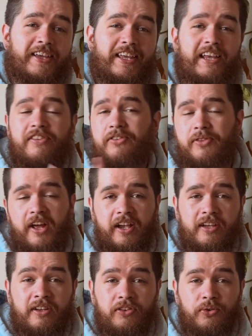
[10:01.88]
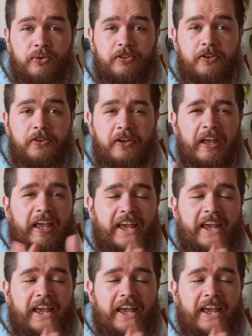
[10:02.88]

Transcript: here so that I can talk to you.